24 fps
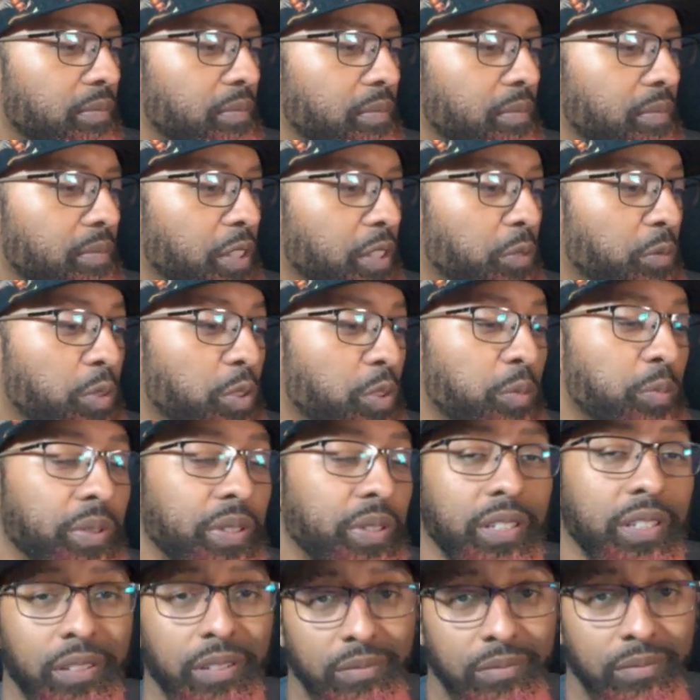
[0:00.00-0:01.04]
These will
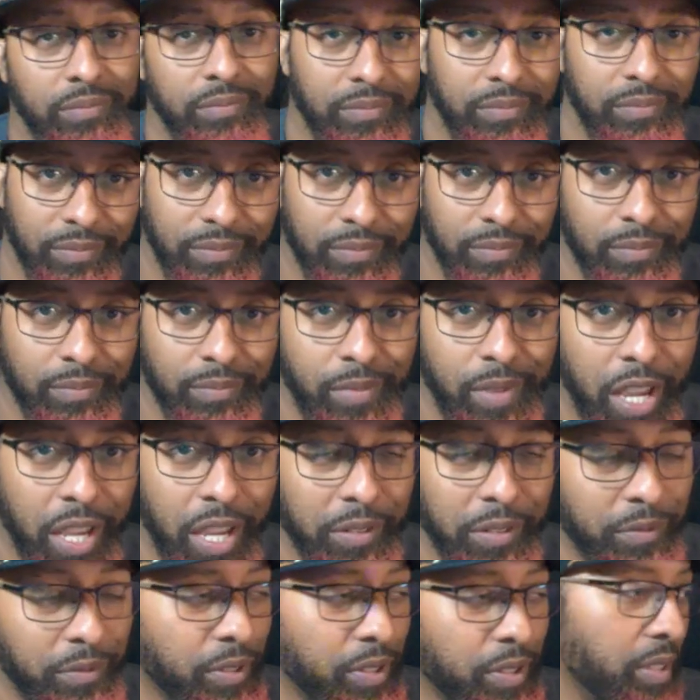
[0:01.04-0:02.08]
be high
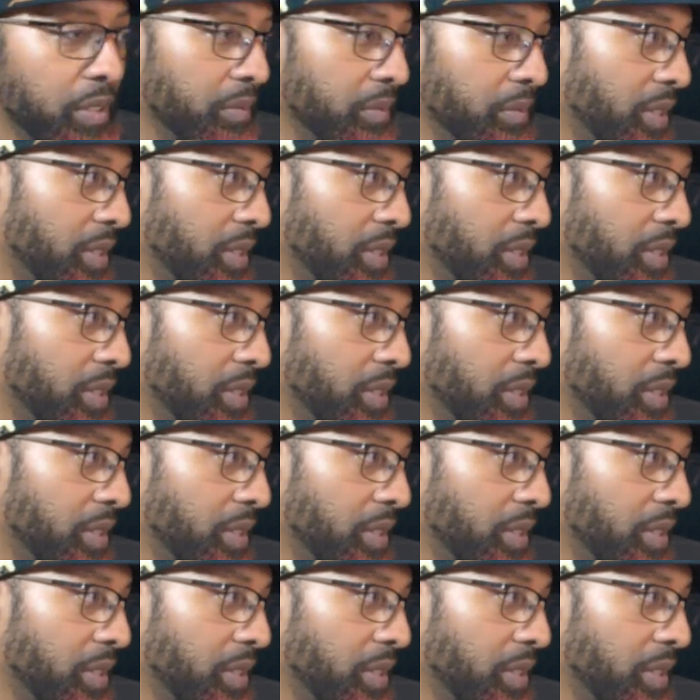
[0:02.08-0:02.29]
infinite